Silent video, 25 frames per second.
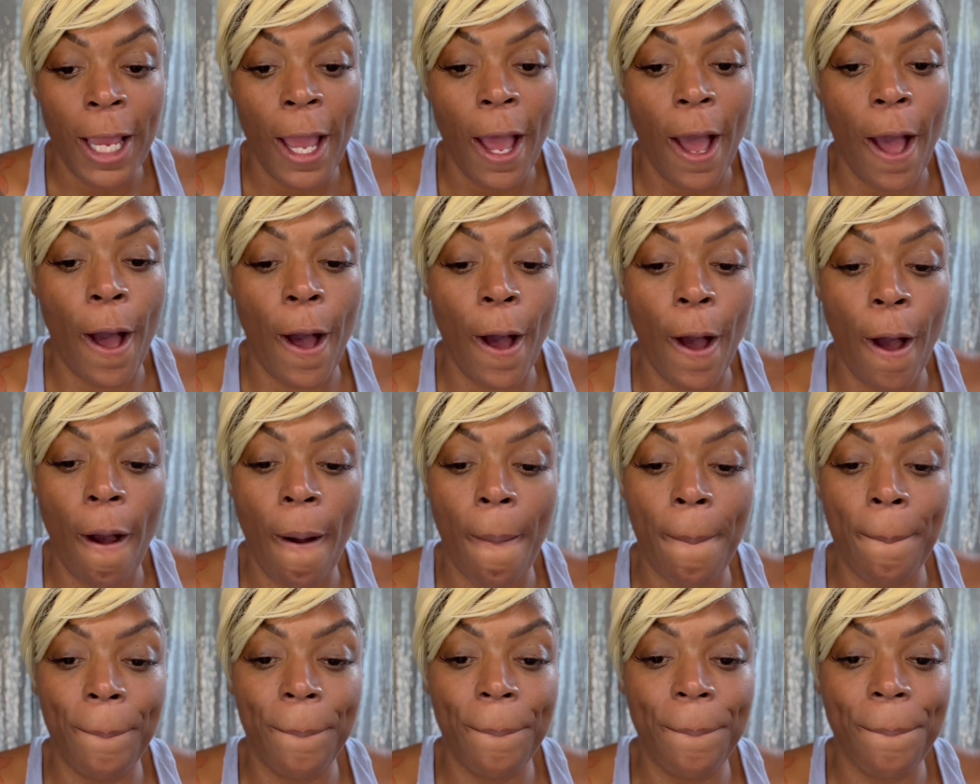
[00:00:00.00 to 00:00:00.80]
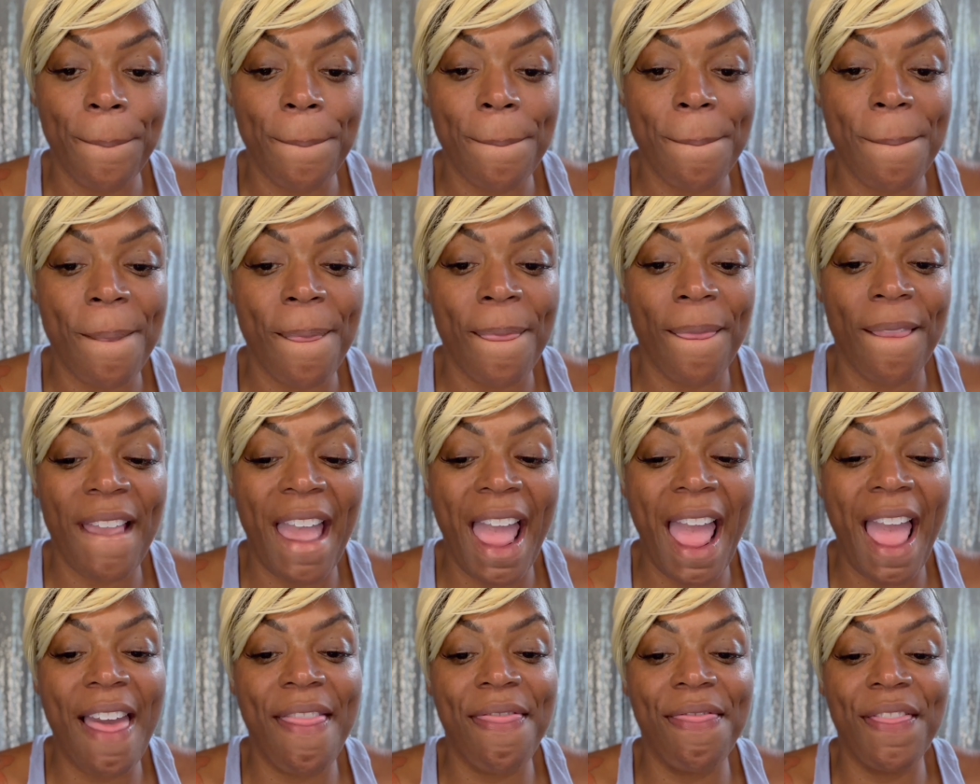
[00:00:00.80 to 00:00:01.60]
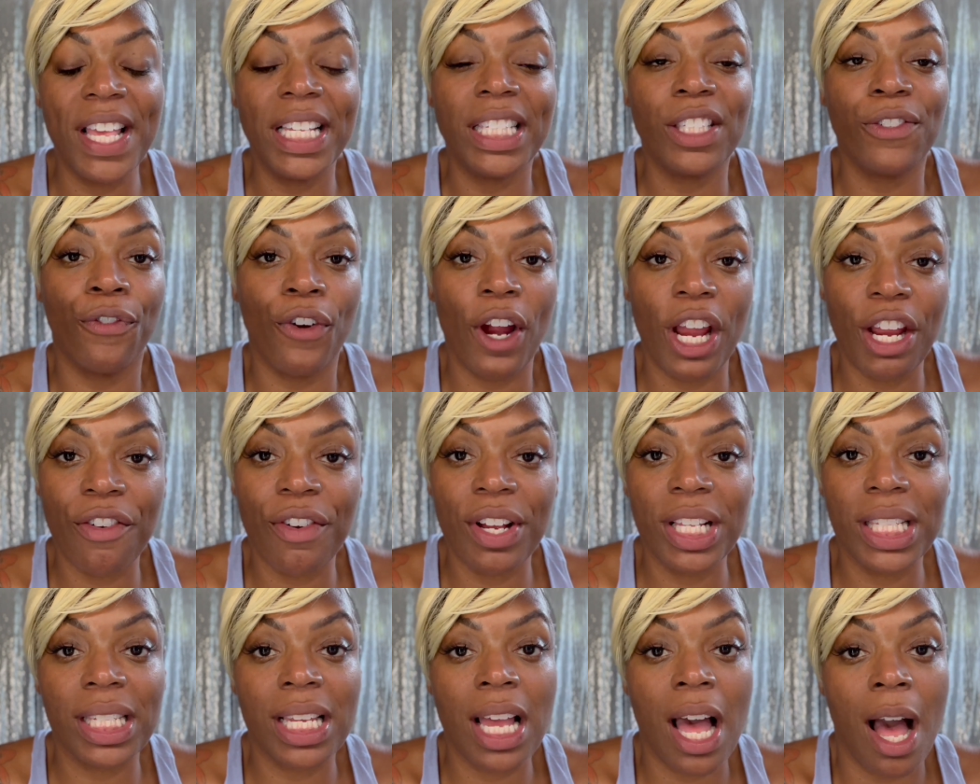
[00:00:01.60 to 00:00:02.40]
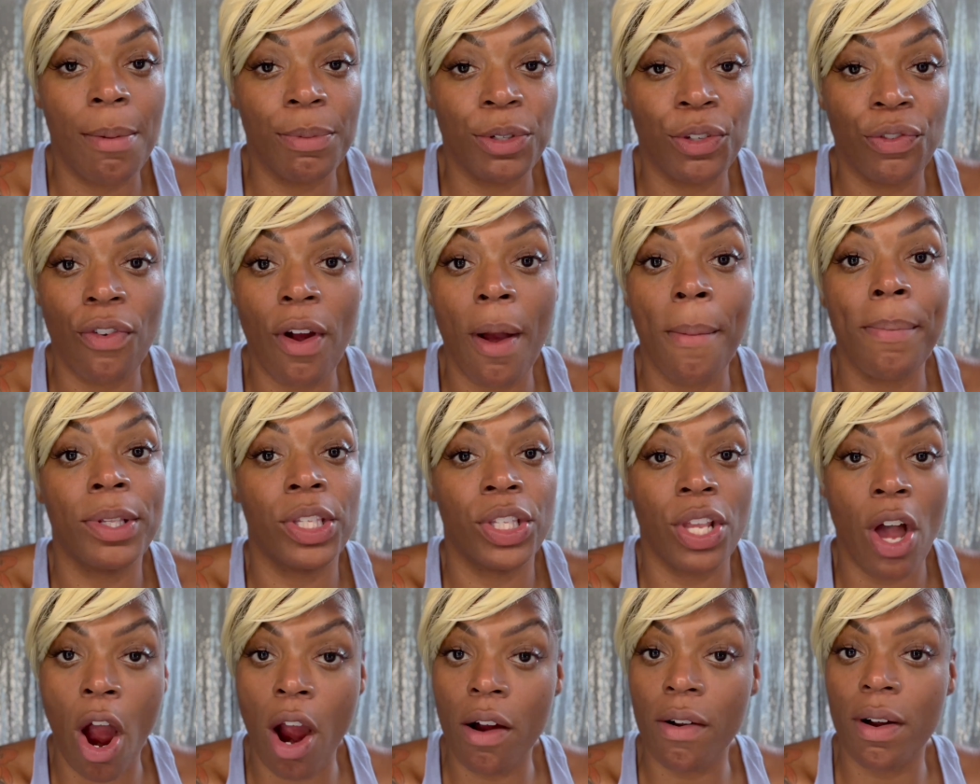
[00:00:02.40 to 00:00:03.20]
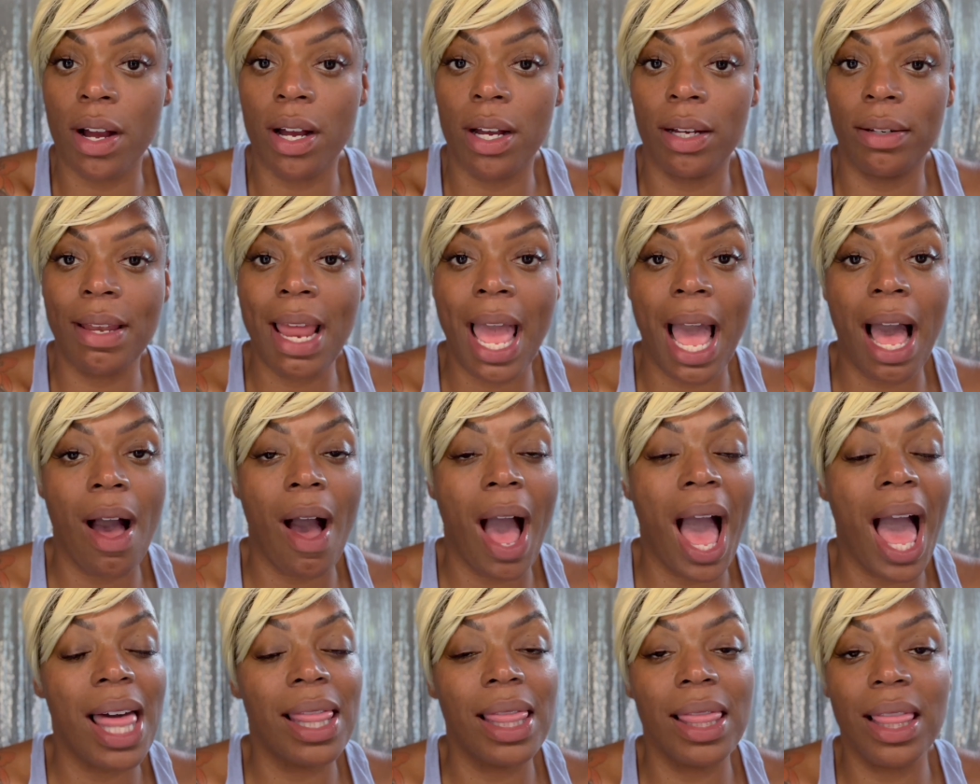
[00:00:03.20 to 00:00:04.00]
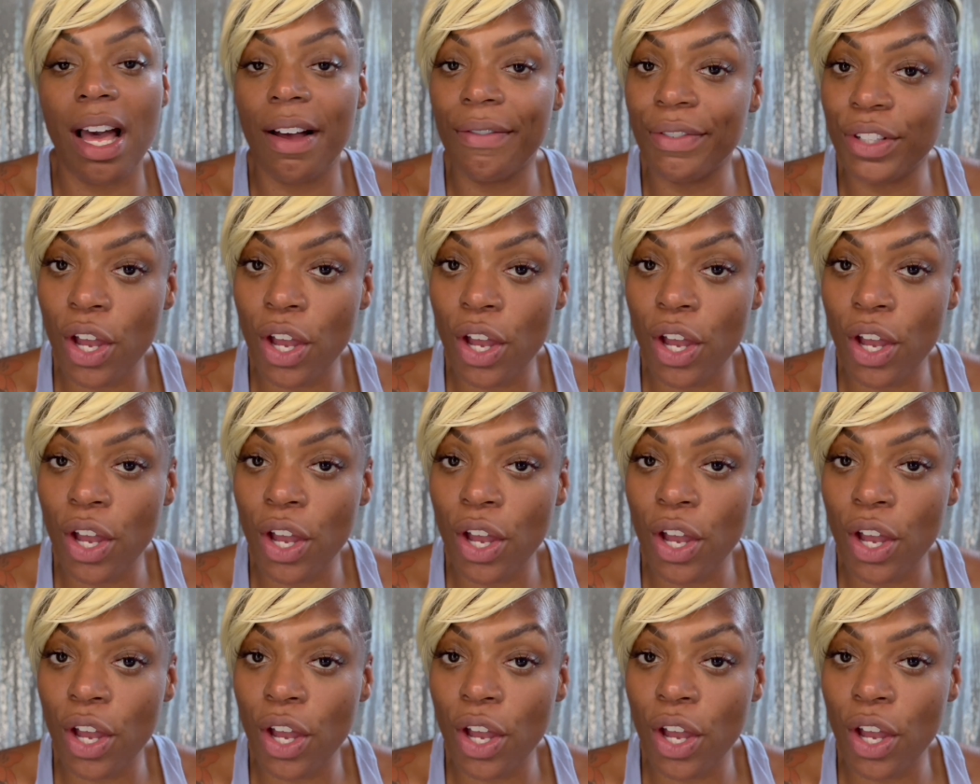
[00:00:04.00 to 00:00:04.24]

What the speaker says: And this fragrance comes from Zara. Now, I love